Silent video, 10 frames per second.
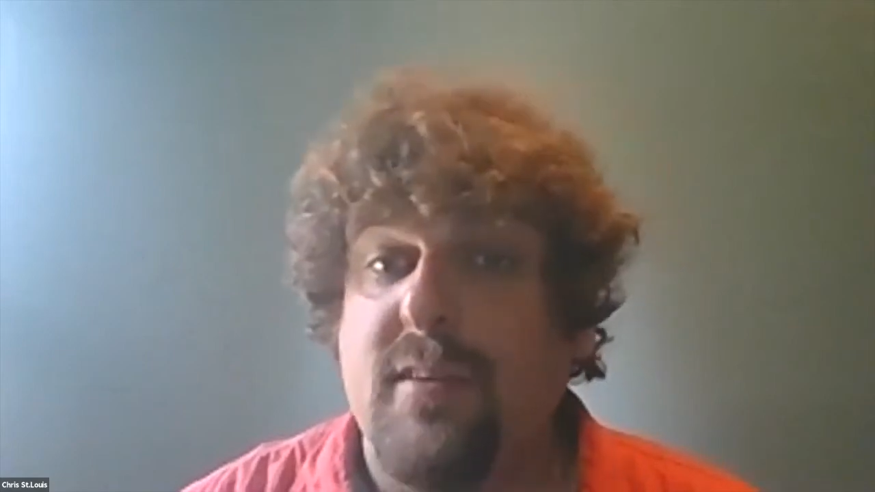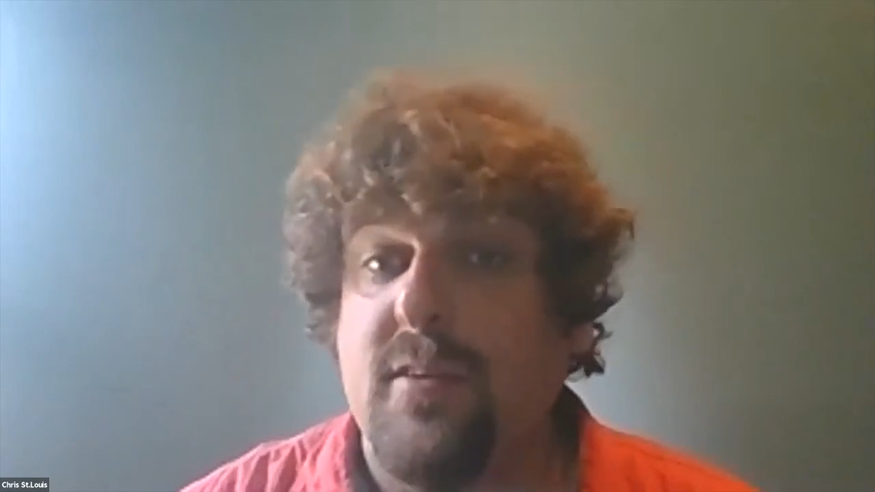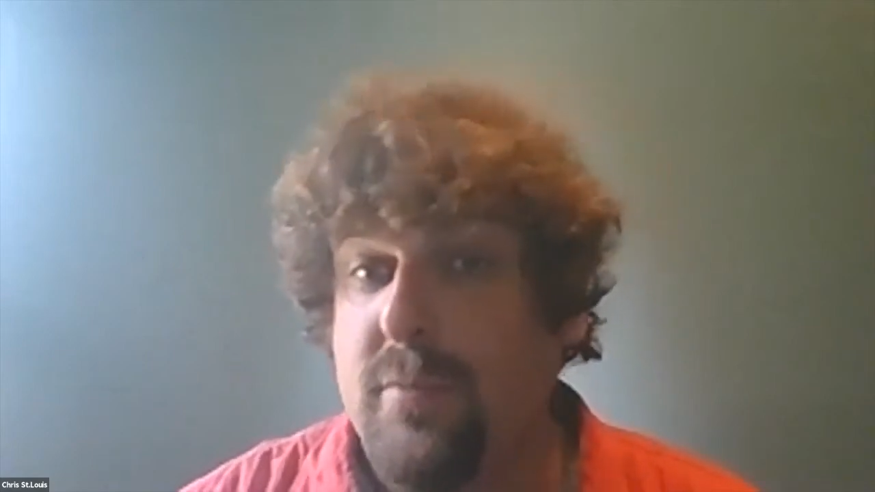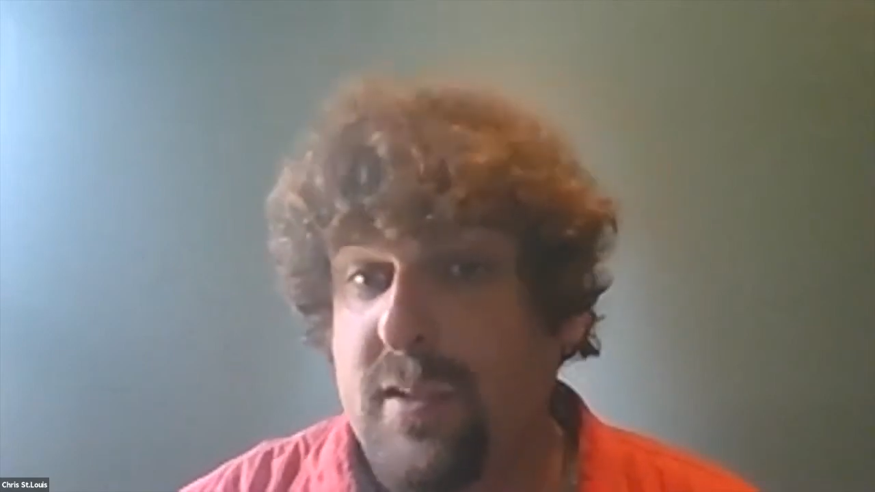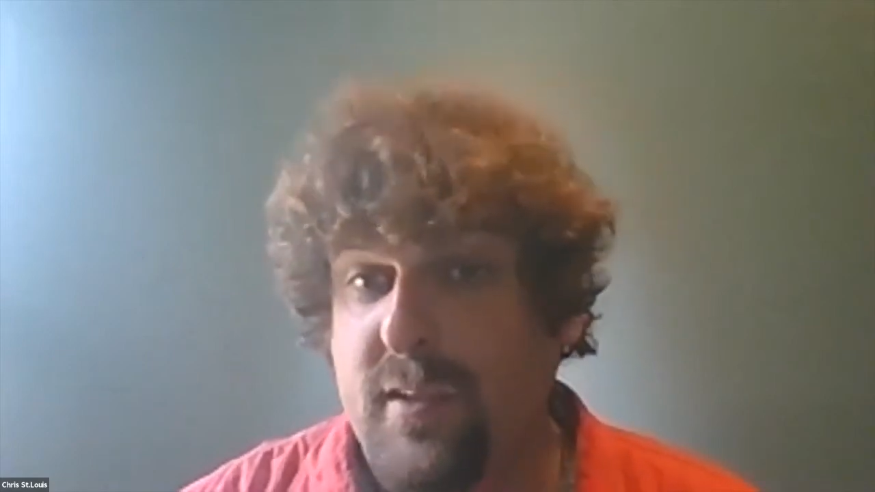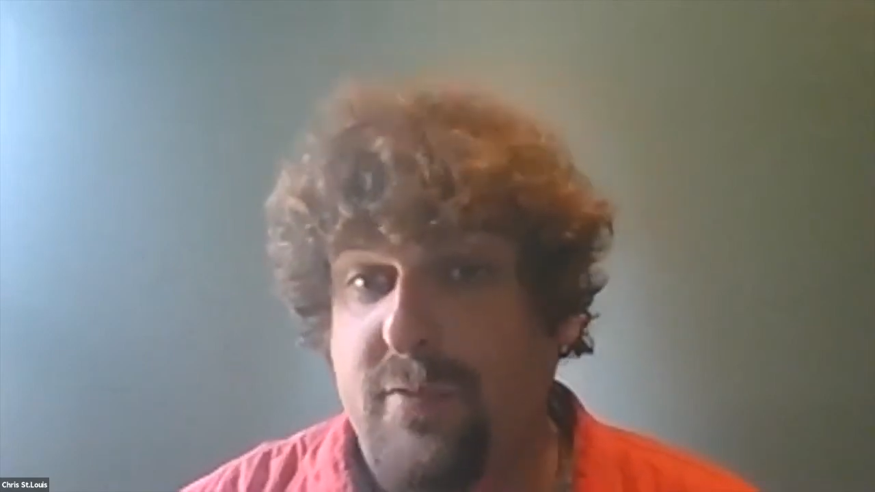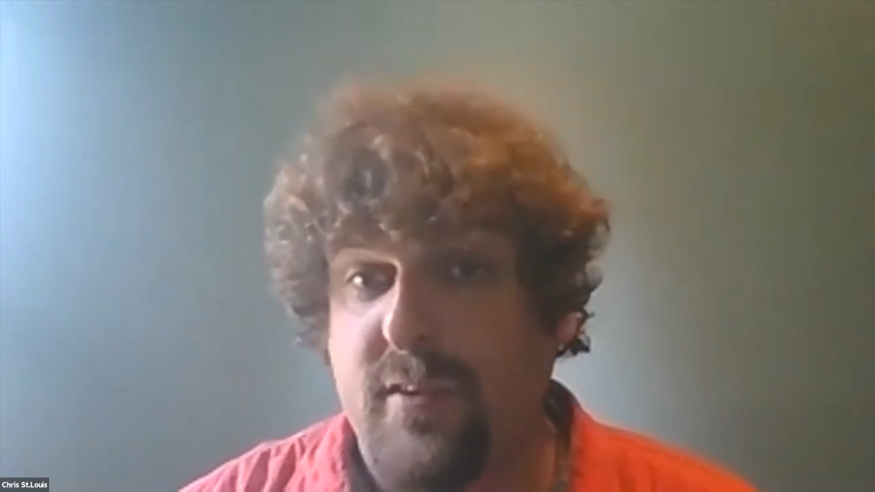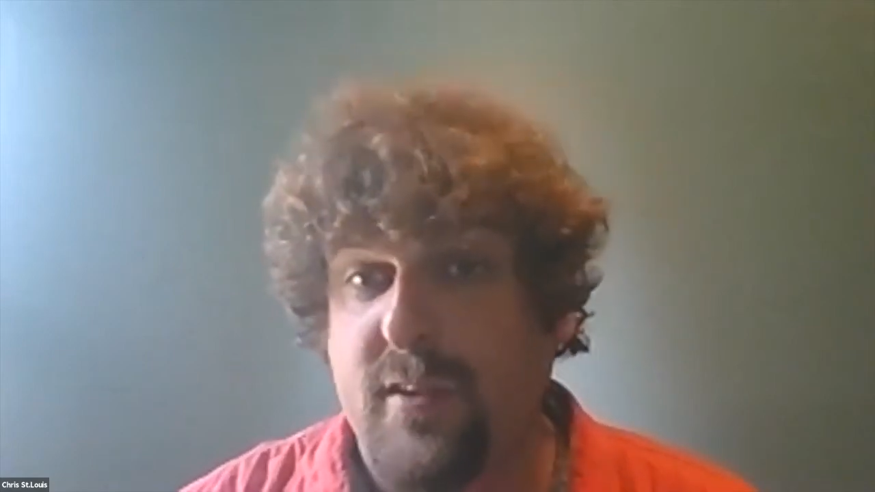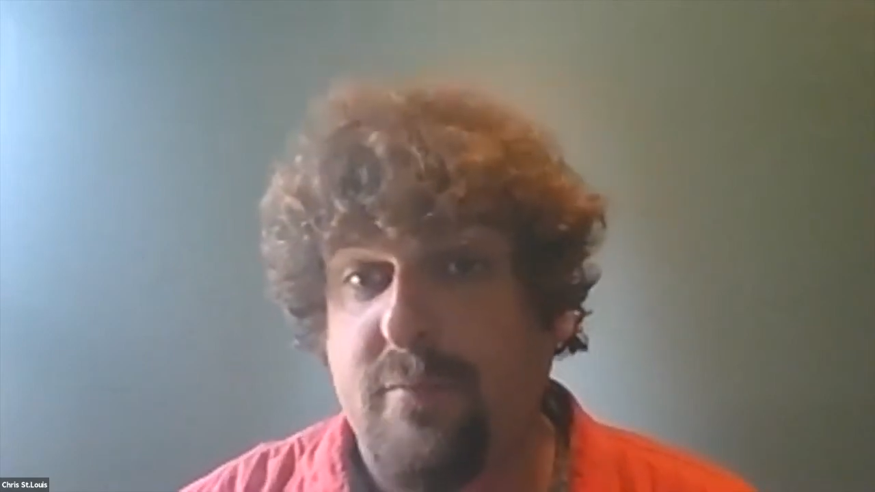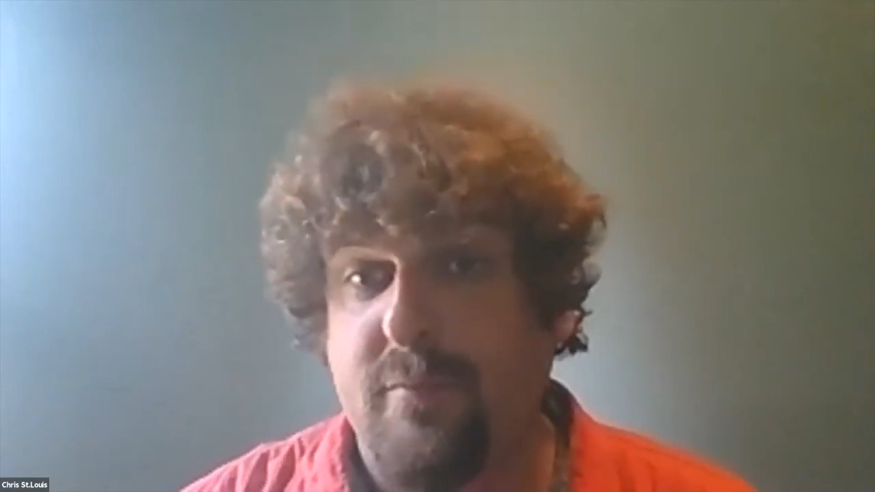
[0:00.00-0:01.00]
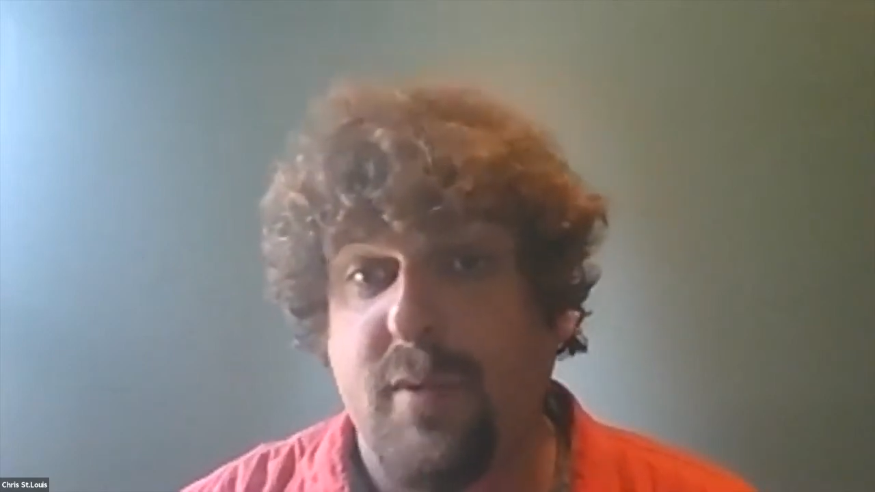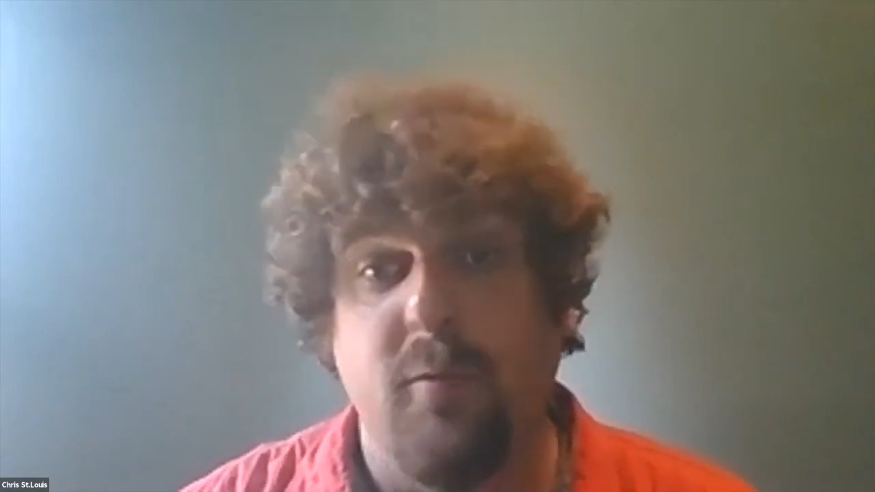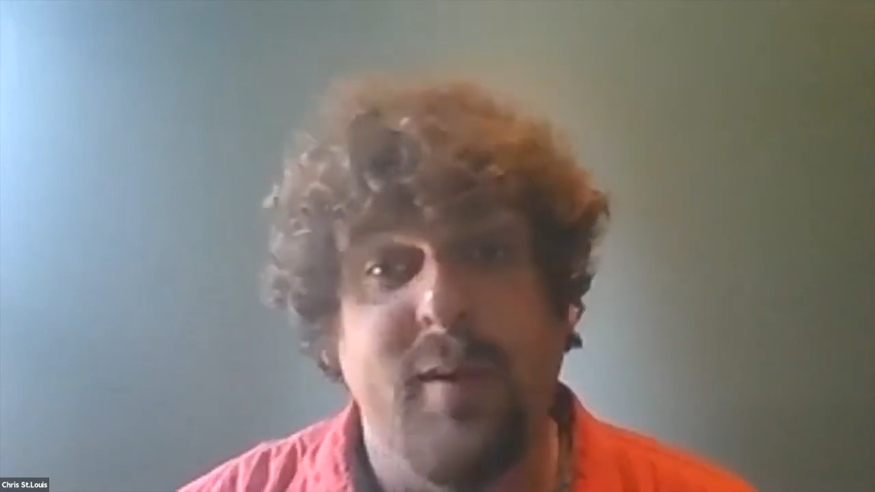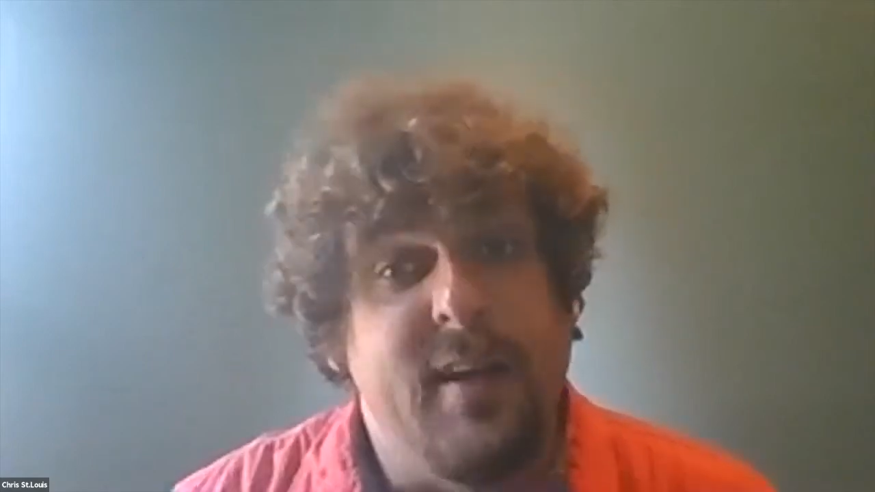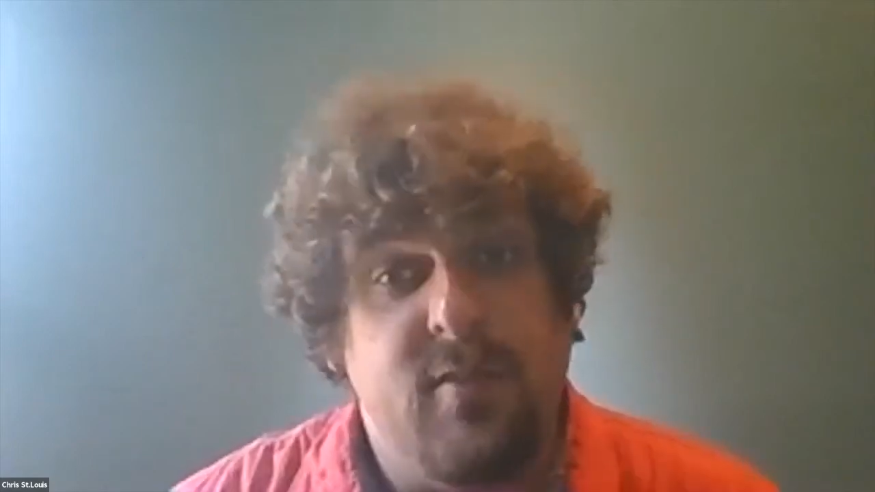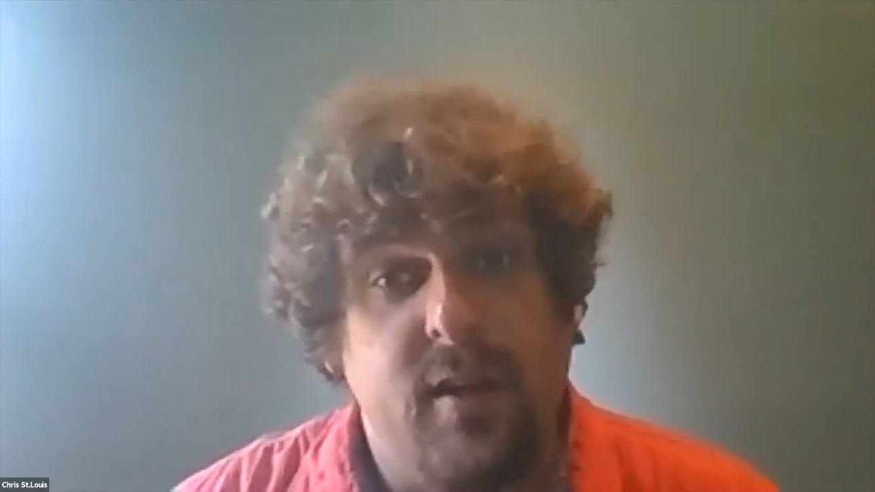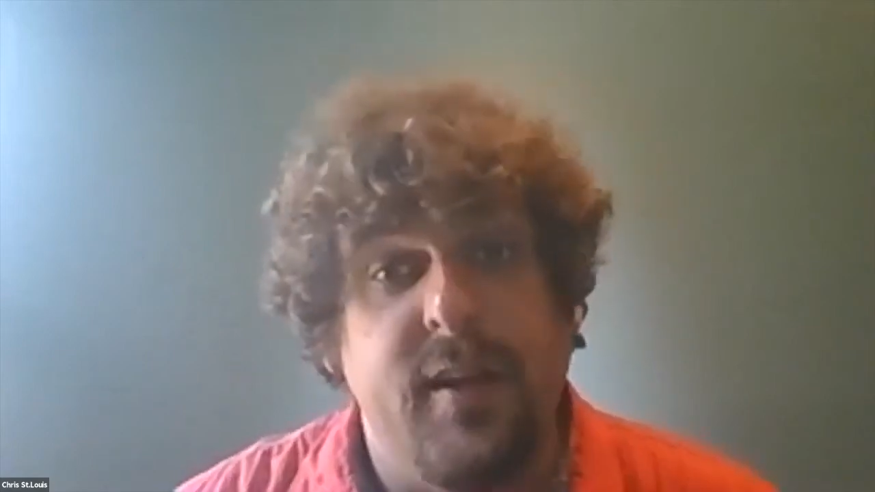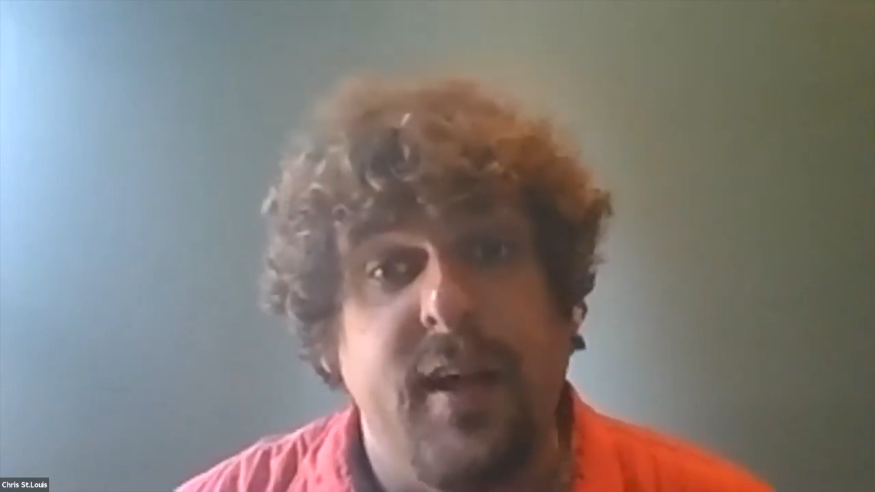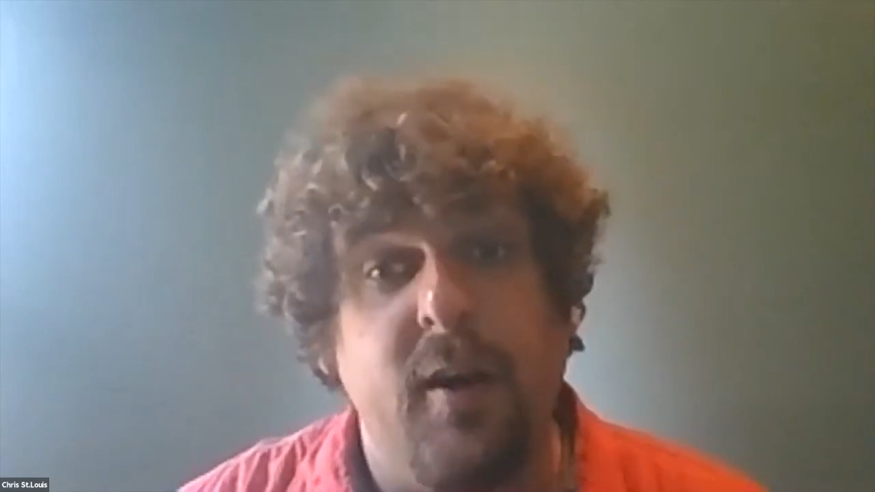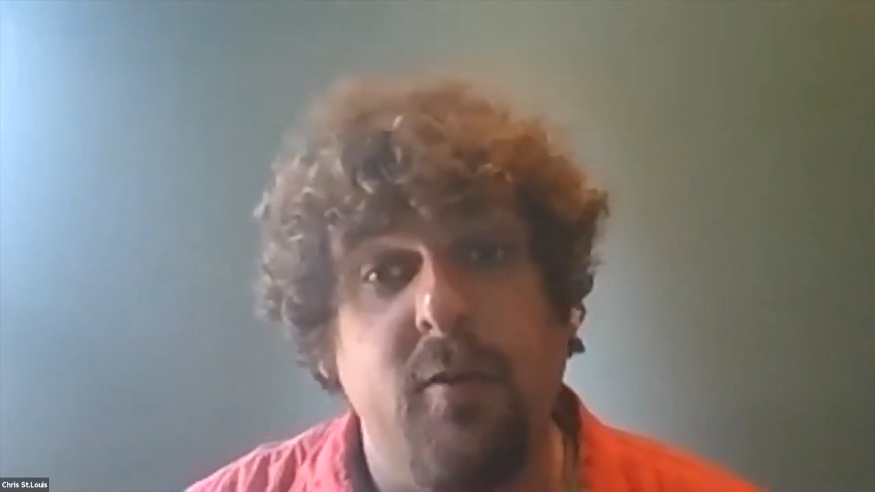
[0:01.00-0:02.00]
little bit differently. But when I started
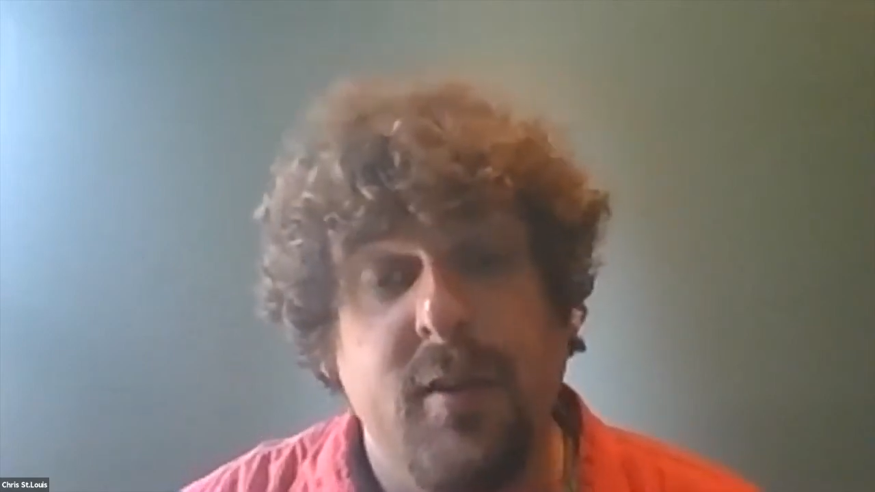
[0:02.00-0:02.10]
out,